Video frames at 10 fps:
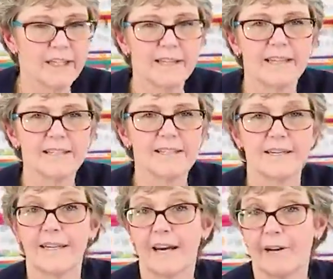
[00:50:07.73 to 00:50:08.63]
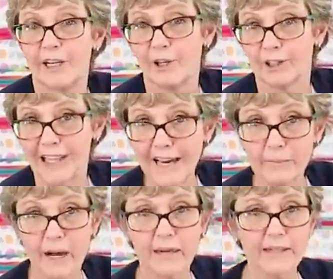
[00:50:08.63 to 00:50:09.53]
of these to carry her light
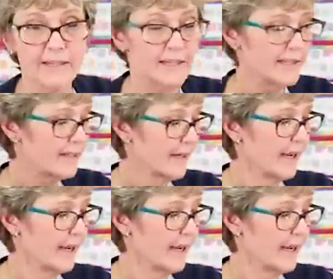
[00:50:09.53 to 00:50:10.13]
box in.